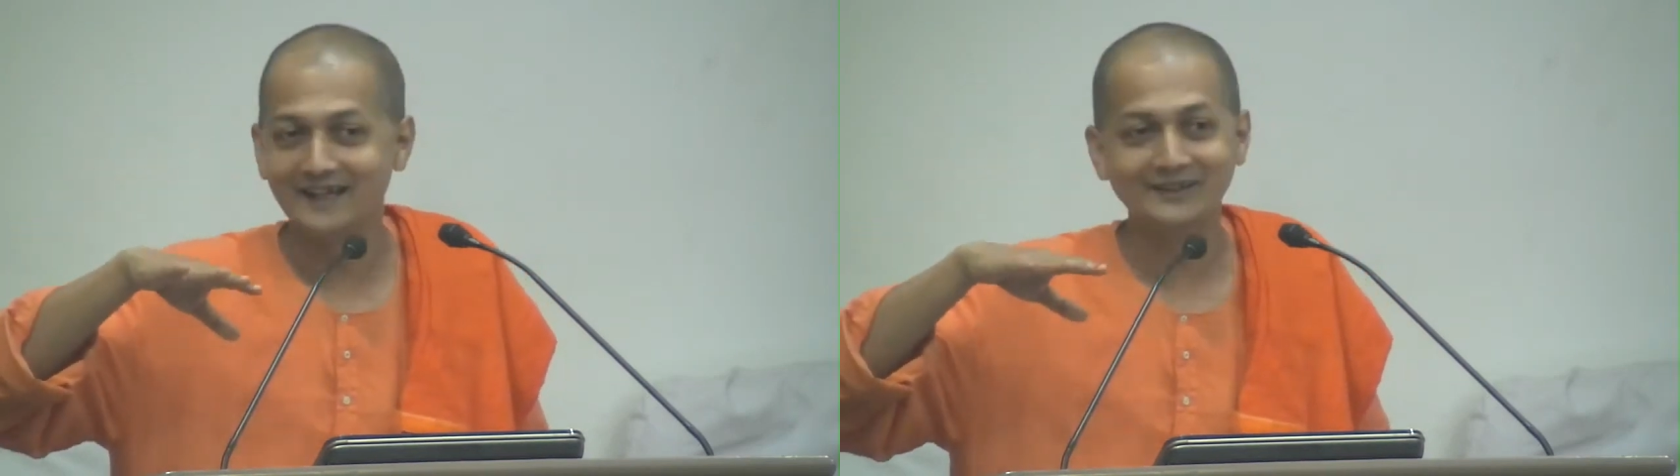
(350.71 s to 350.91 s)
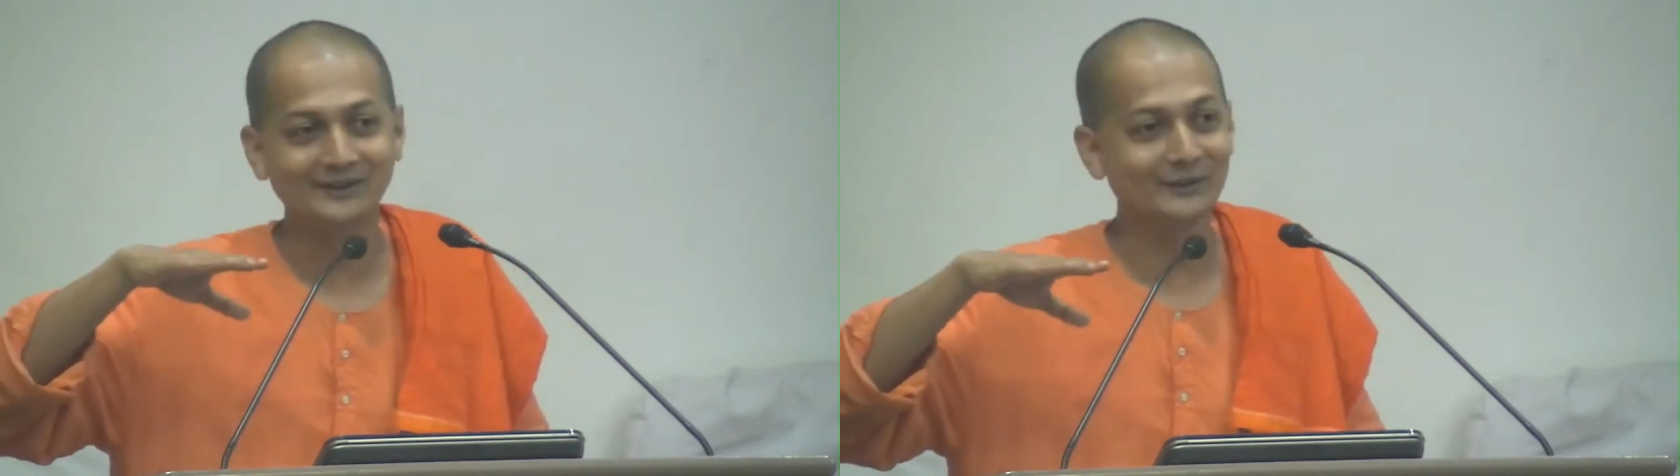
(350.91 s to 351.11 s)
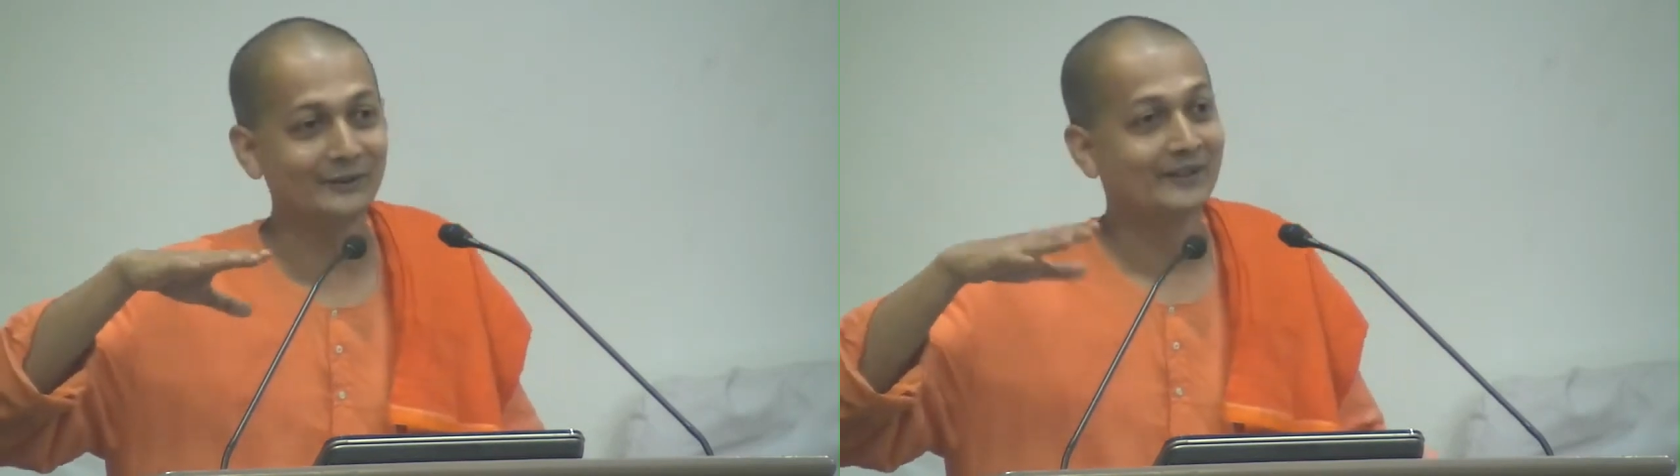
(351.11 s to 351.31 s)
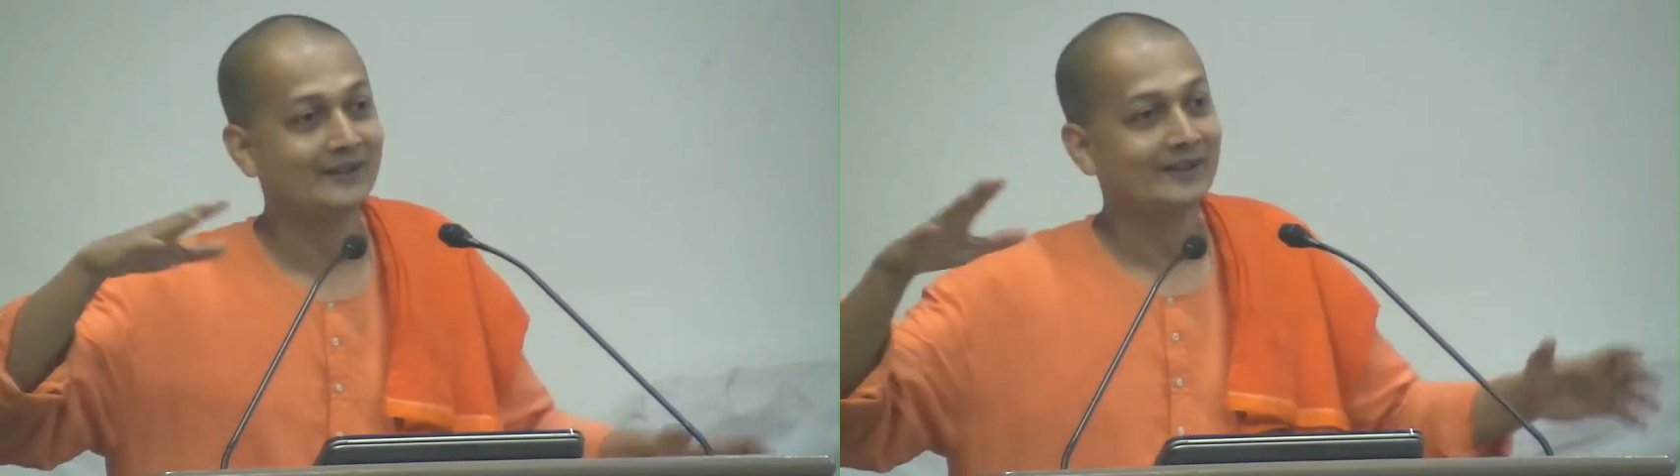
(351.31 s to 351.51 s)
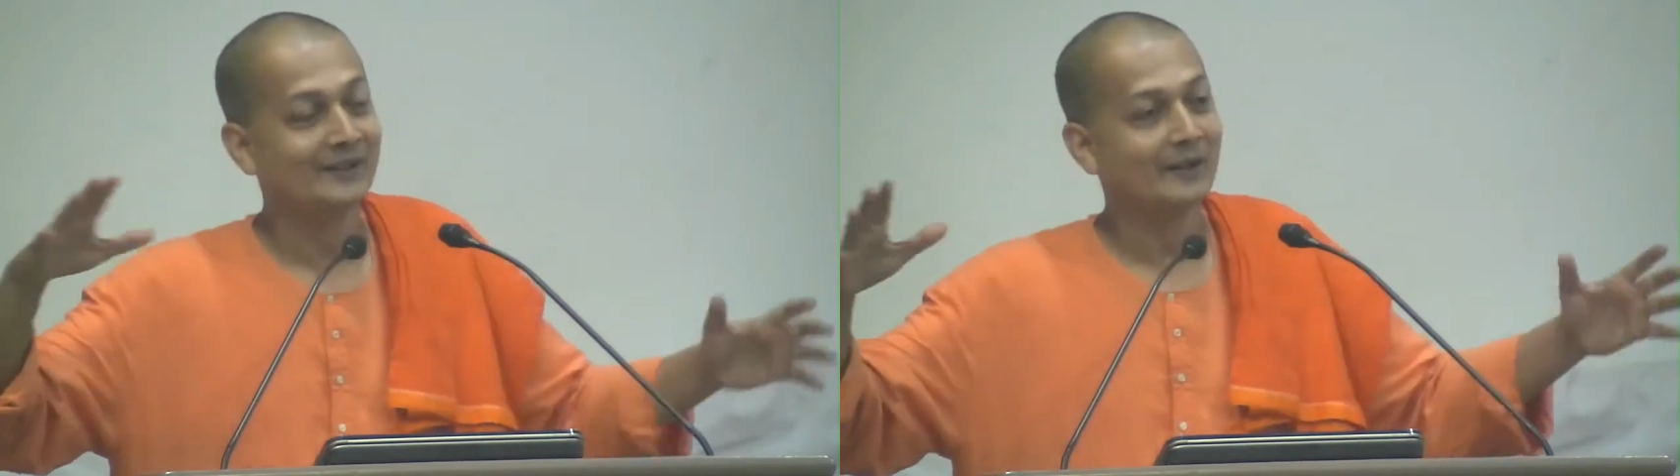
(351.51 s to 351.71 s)
So,
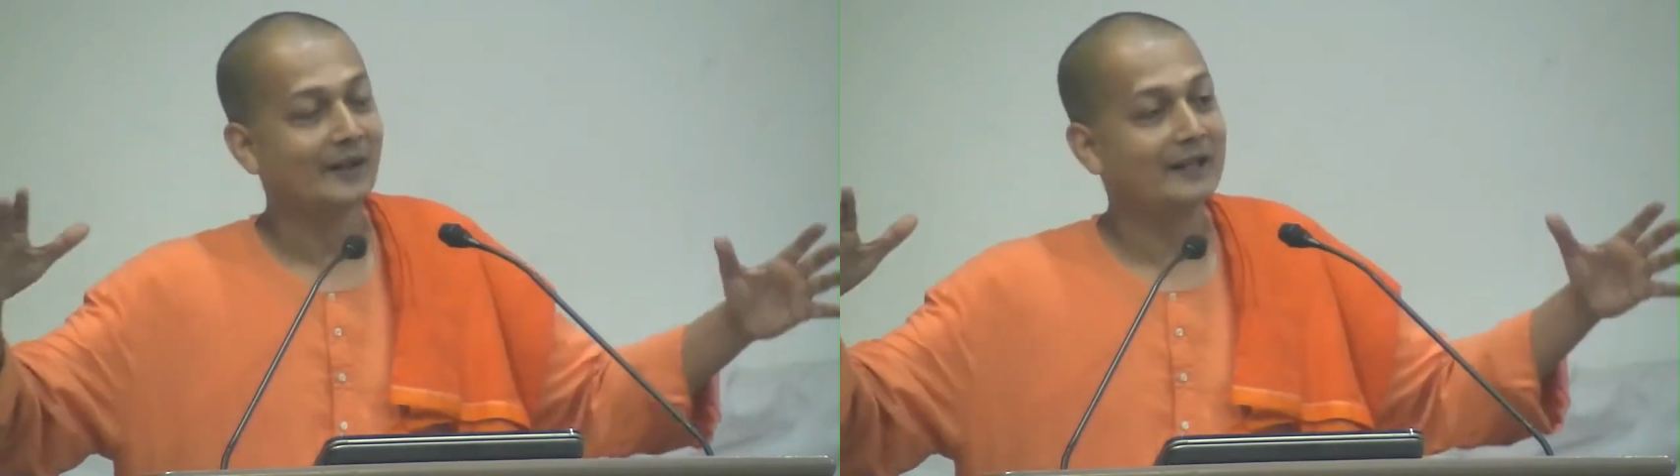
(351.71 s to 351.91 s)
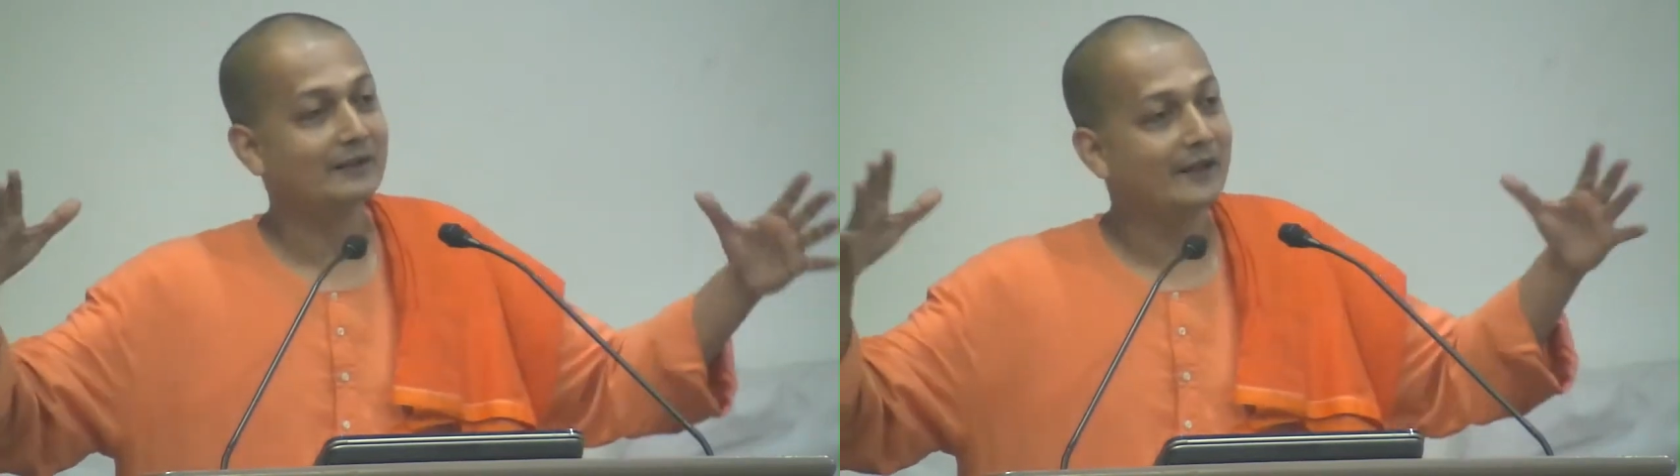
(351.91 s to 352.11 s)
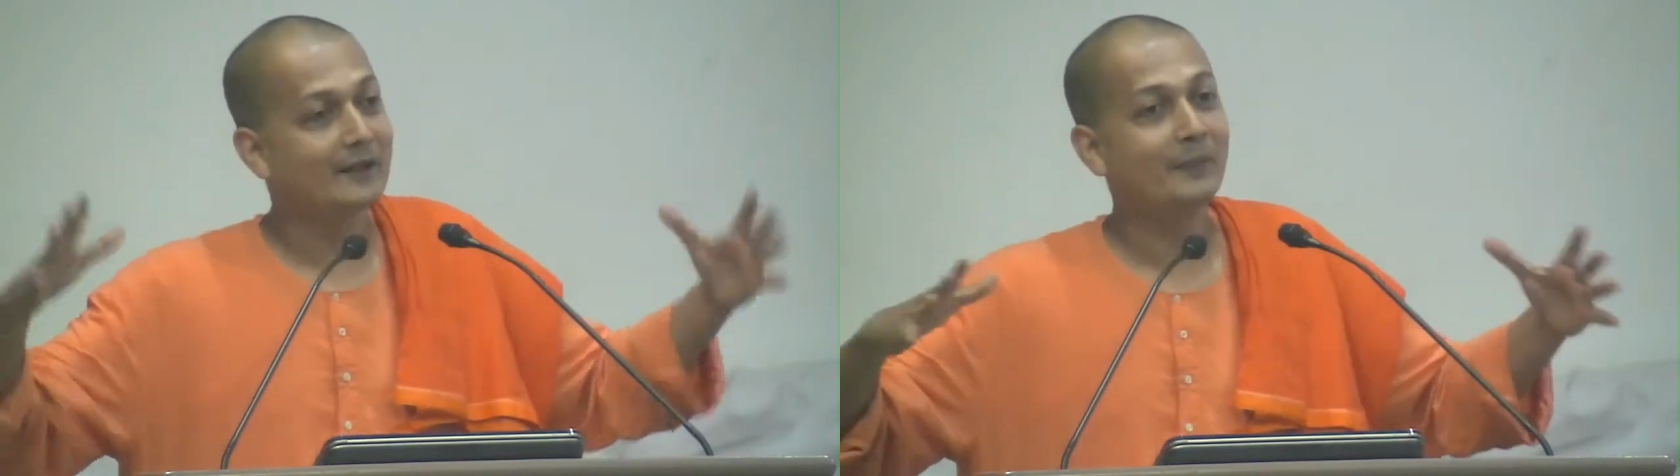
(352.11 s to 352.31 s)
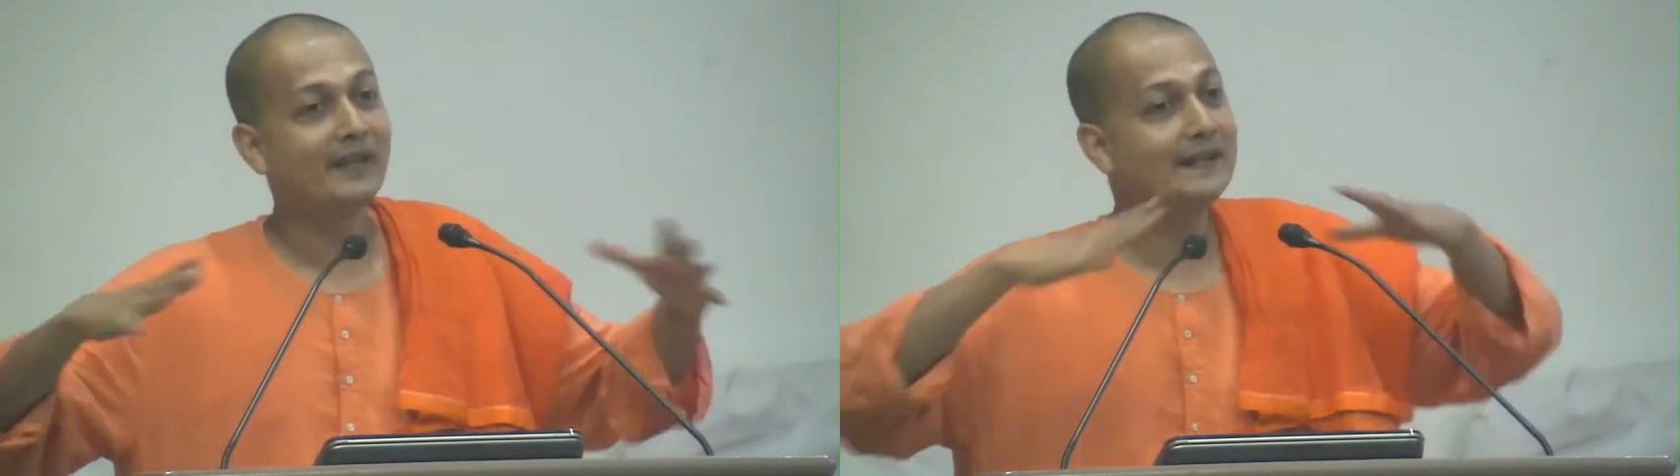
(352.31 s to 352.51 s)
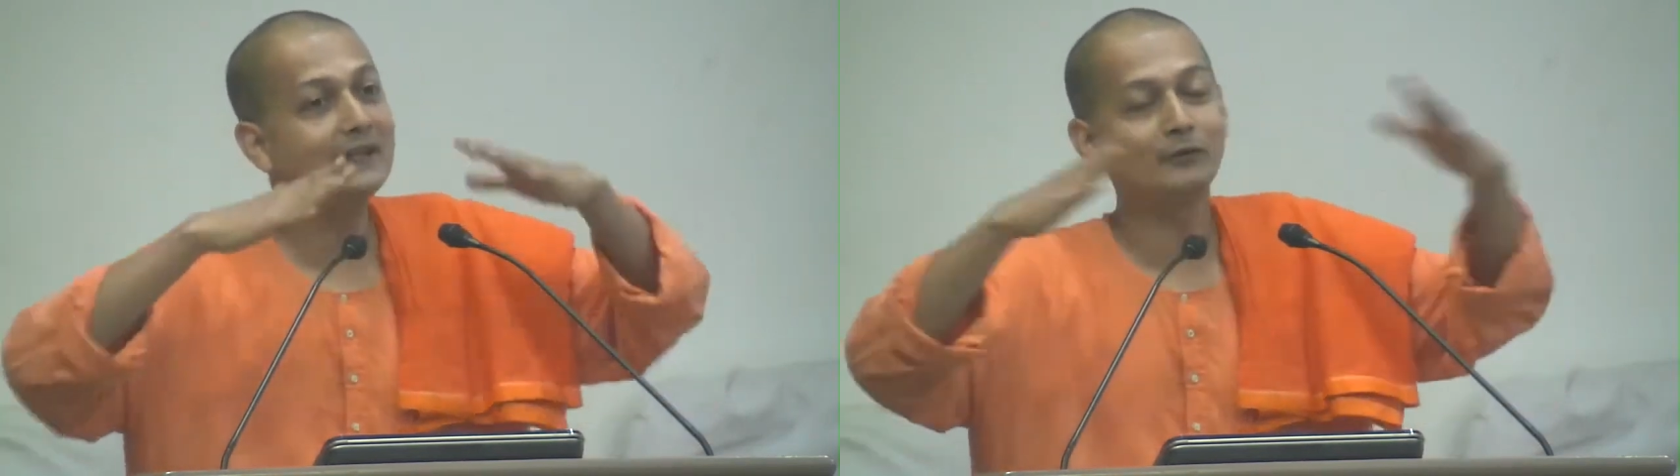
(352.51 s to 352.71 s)
at the very beginning,